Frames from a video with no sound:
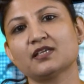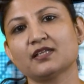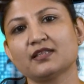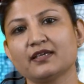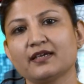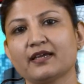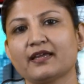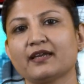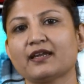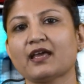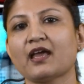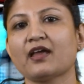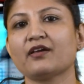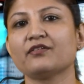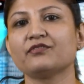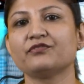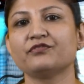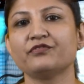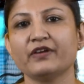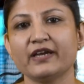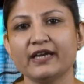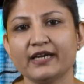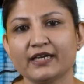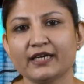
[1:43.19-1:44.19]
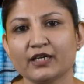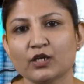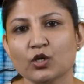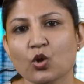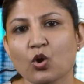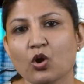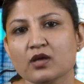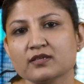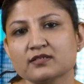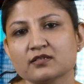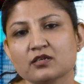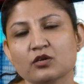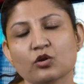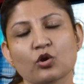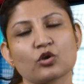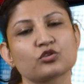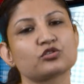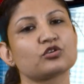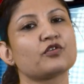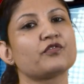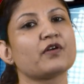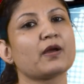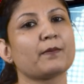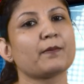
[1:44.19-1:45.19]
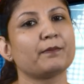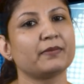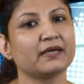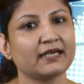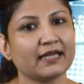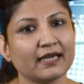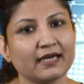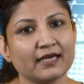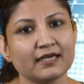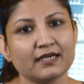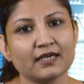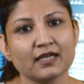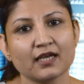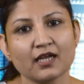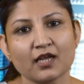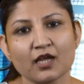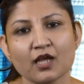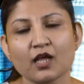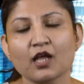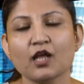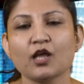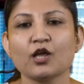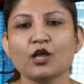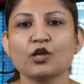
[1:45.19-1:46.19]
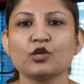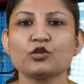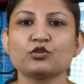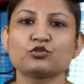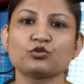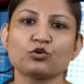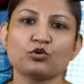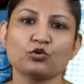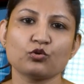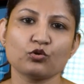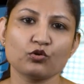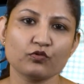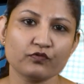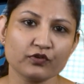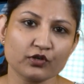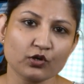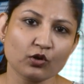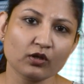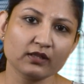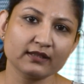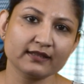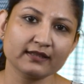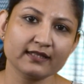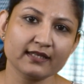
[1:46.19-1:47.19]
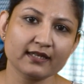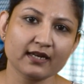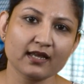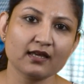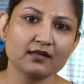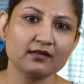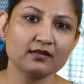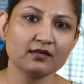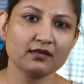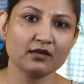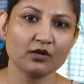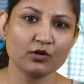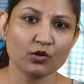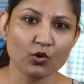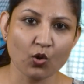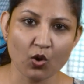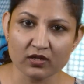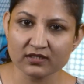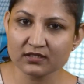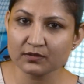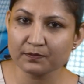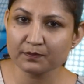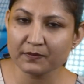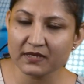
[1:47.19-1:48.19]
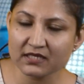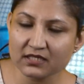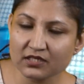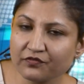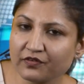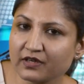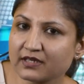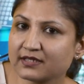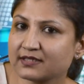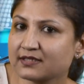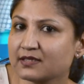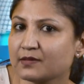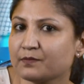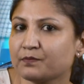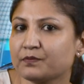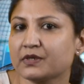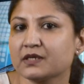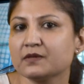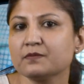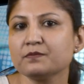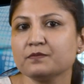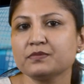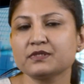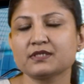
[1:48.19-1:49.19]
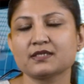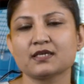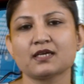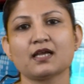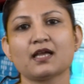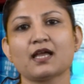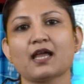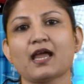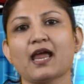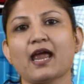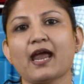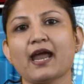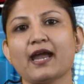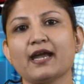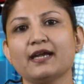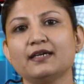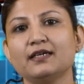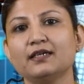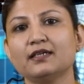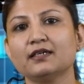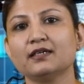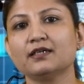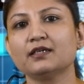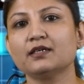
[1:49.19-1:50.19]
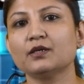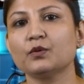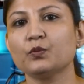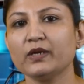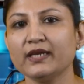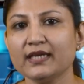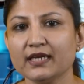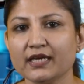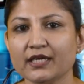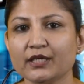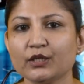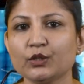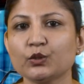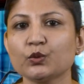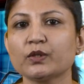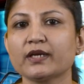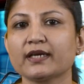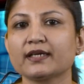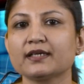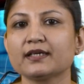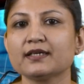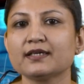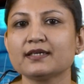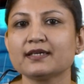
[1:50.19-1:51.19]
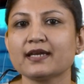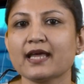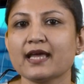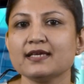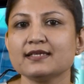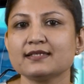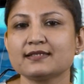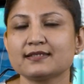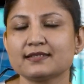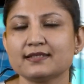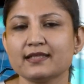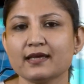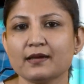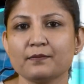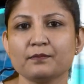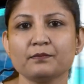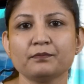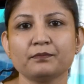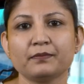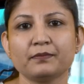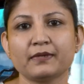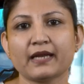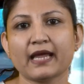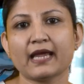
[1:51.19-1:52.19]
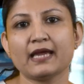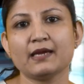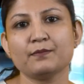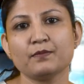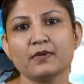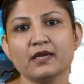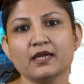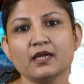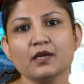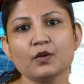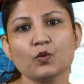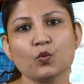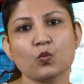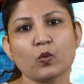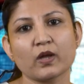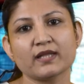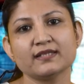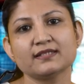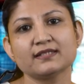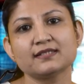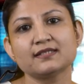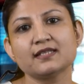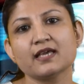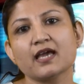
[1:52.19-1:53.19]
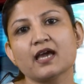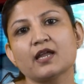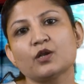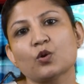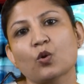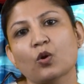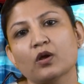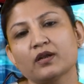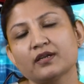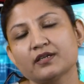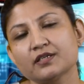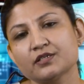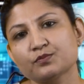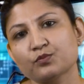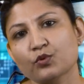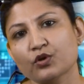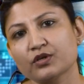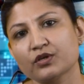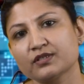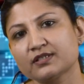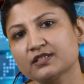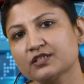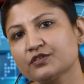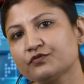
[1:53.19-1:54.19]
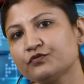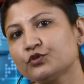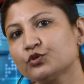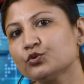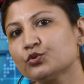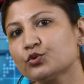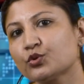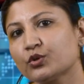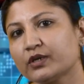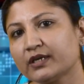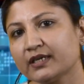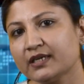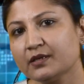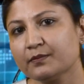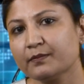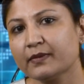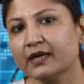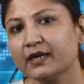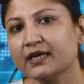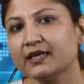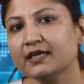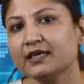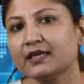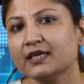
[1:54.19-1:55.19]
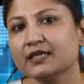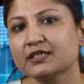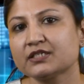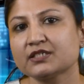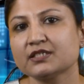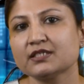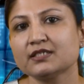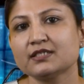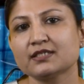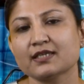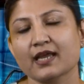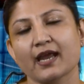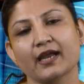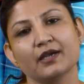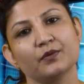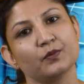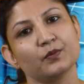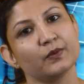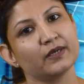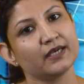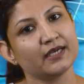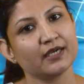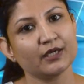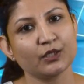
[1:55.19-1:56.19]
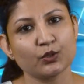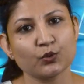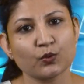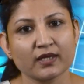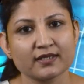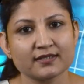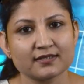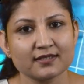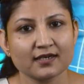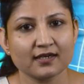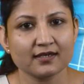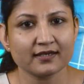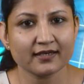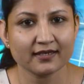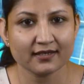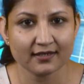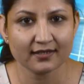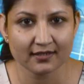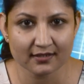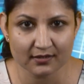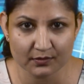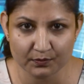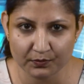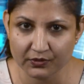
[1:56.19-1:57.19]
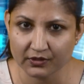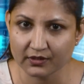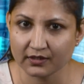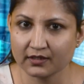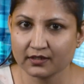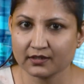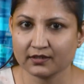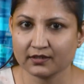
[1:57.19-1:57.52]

They can have weight loss, loss of appetite. So overall, there are non-specific symptoms, and we need to recognize them timely once they are non-responsive to routine medications, and we need to consult an expert.